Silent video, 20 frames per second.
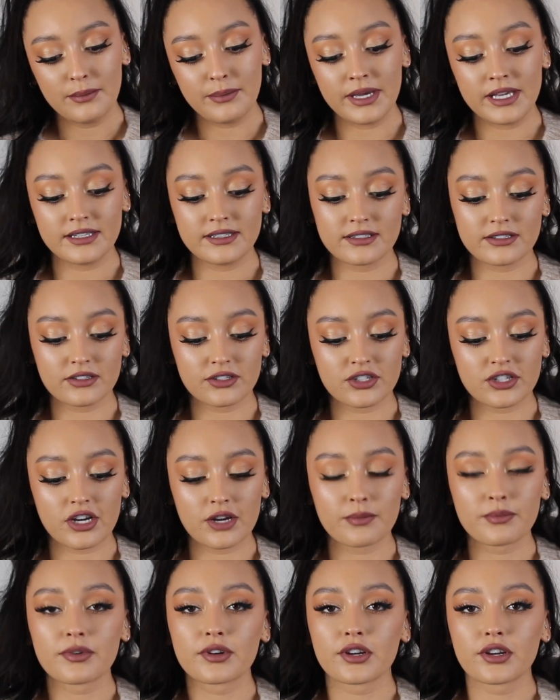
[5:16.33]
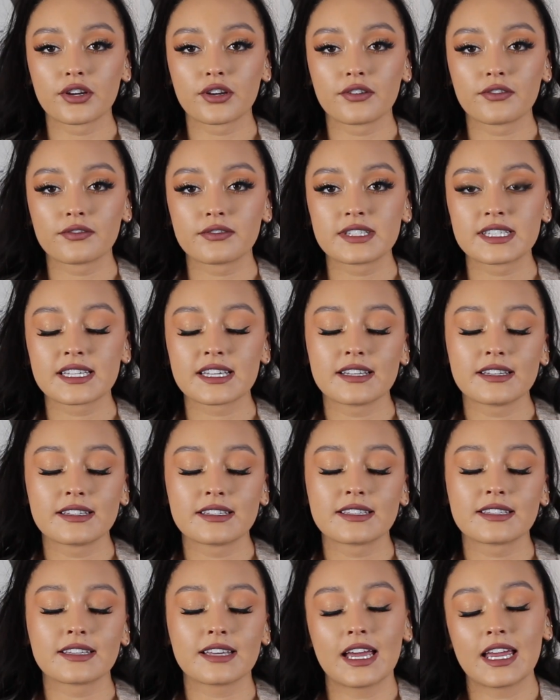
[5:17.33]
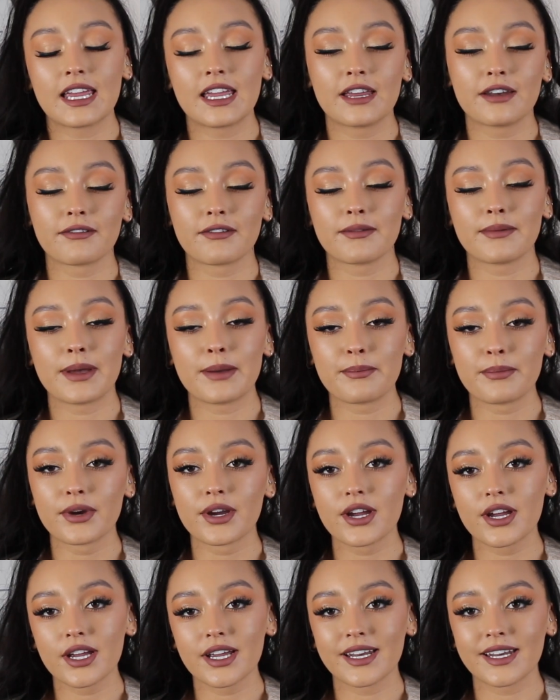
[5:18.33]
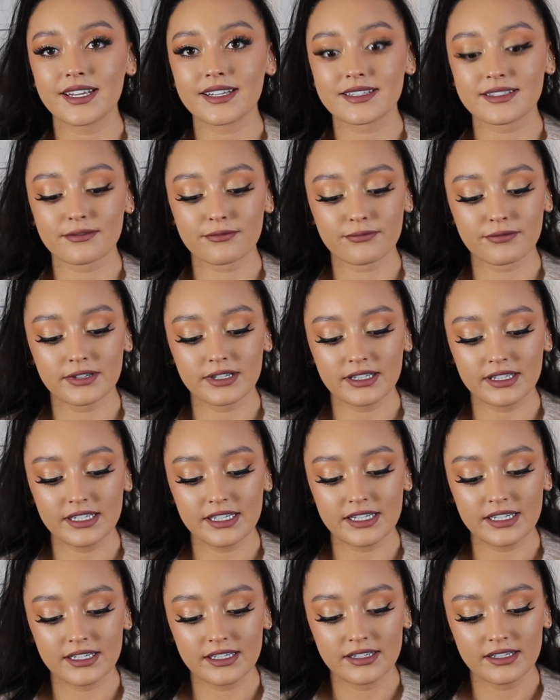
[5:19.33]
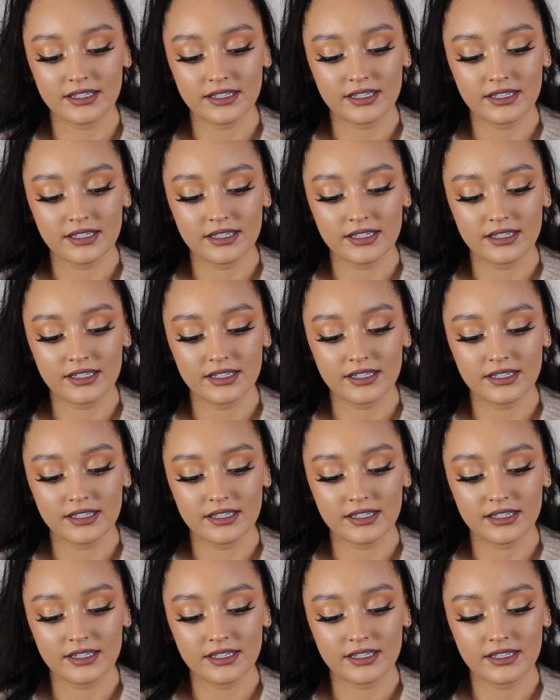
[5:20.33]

pencil sharpener since I can remember, and it's really